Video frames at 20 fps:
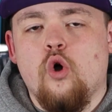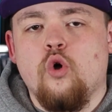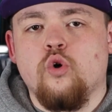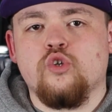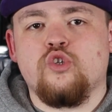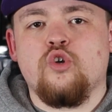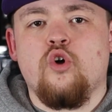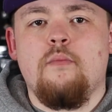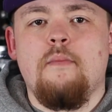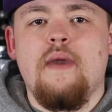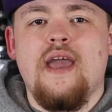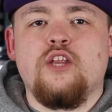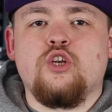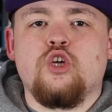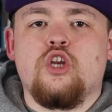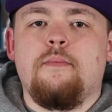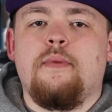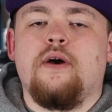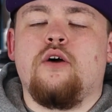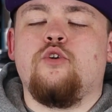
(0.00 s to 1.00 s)
Also, make
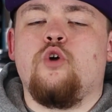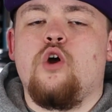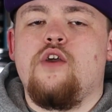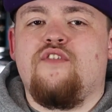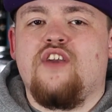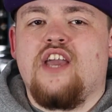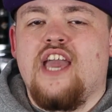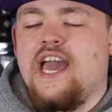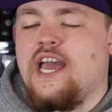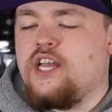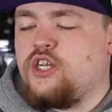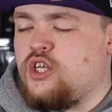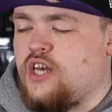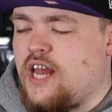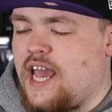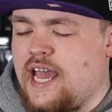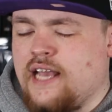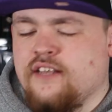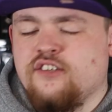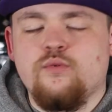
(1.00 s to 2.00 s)
sure the bell notification
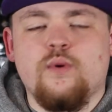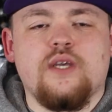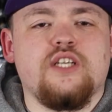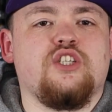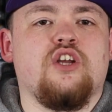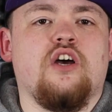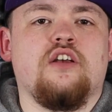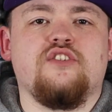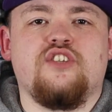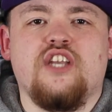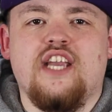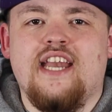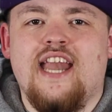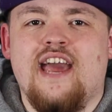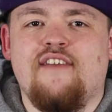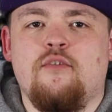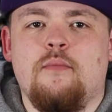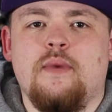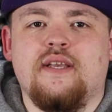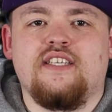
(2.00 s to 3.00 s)
is switched on so you
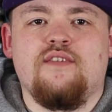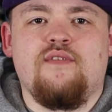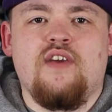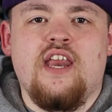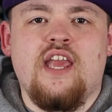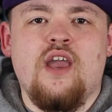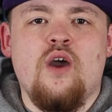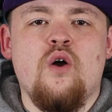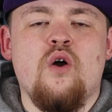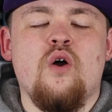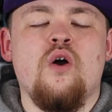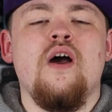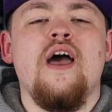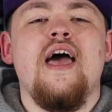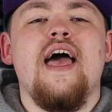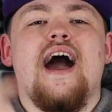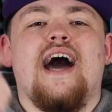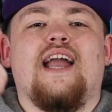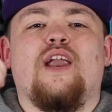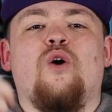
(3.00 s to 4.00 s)
never miss a video.
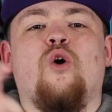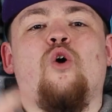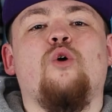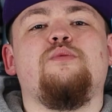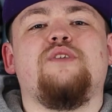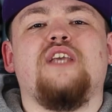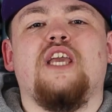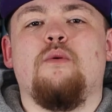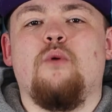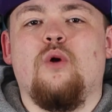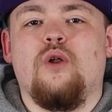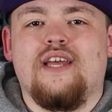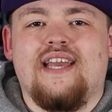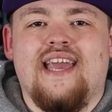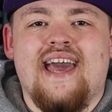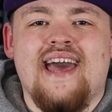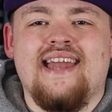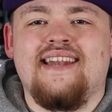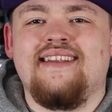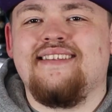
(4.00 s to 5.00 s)
And I hope to see you all
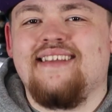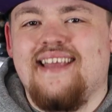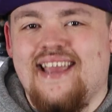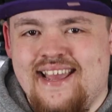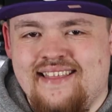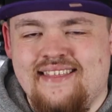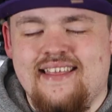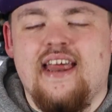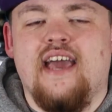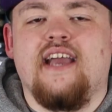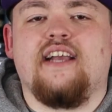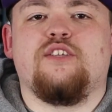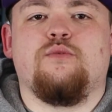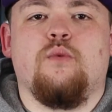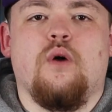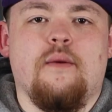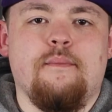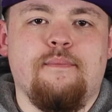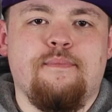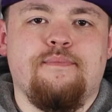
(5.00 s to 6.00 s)
again in the
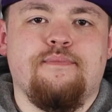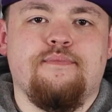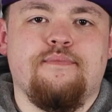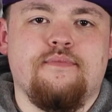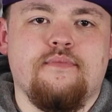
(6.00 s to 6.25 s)
next one.